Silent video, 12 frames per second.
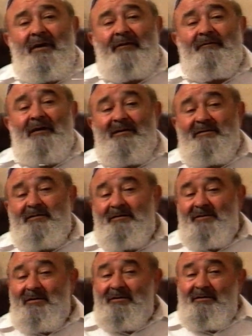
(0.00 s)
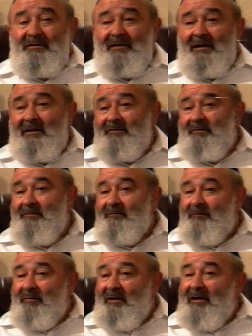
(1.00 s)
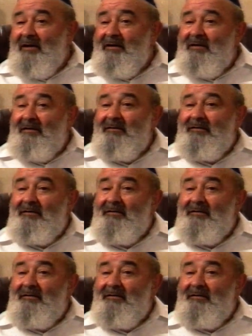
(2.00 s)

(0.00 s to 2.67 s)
whilst children like to play and